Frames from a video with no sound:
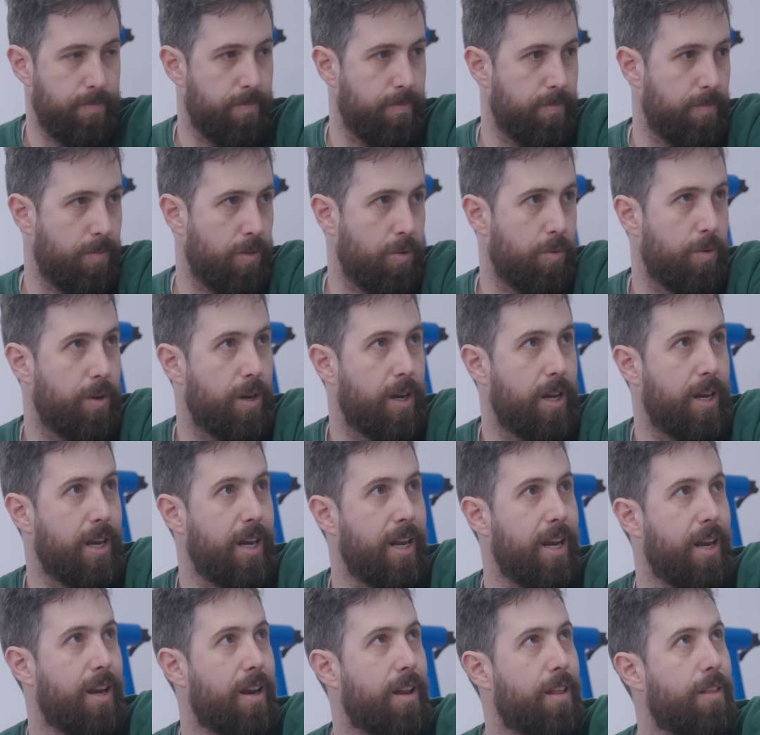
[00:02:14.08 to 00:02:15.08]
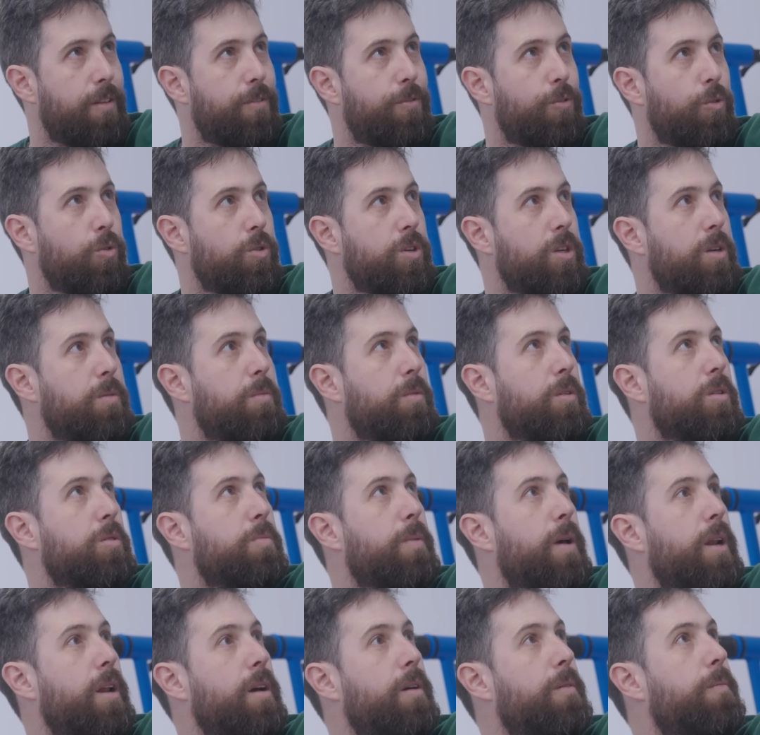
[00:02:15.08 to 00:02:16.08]
And we're going to need another 14mm
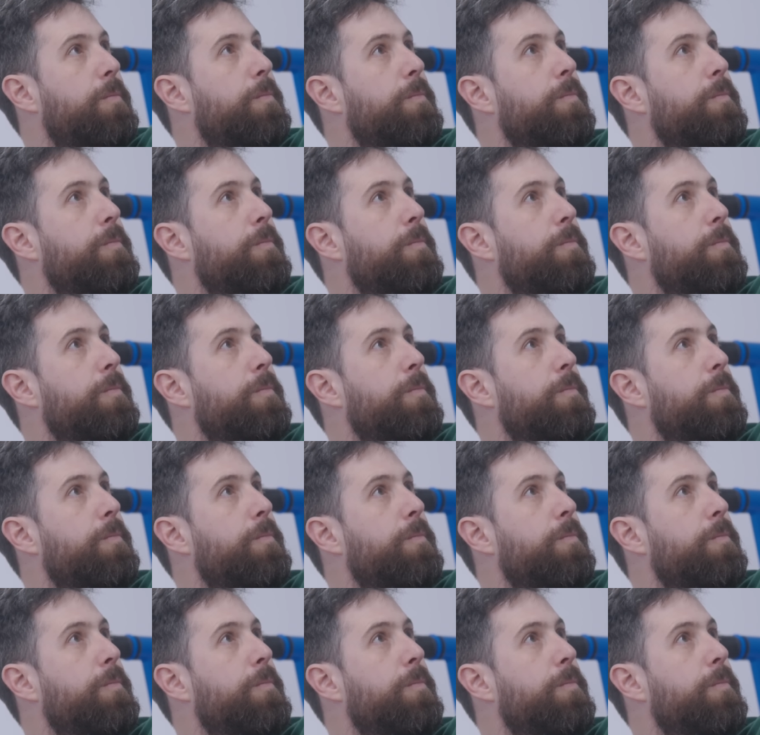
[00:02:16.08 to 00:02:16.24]
spanner.